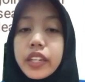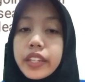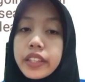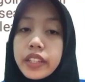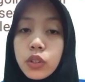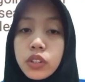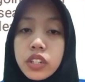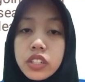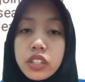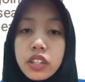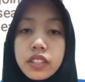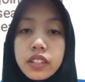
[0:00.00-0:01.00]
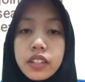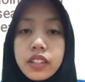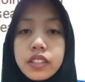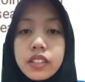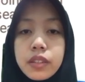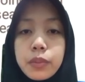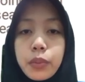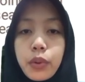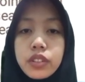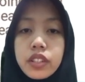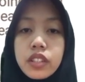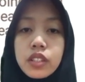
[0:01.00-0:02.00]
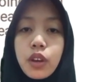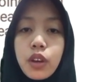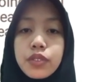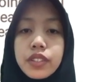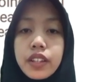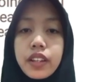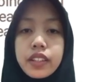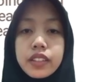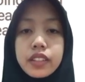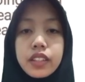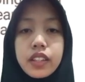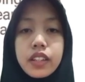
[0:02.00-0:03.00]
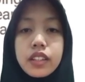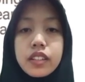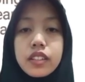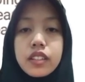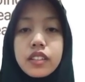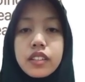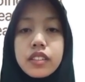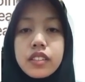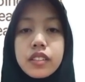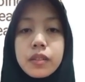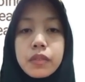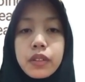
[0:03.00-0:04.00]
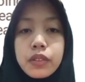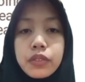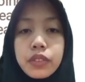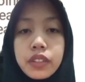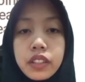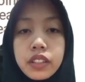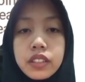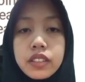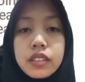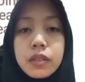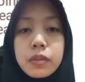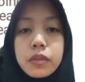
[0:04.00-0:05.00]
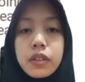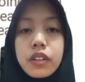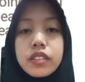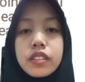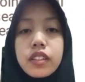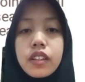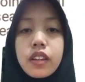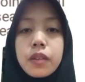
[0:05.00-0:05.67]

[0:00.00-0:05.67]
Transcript: Data condensation is the process of selecting, simplifying, summarizing,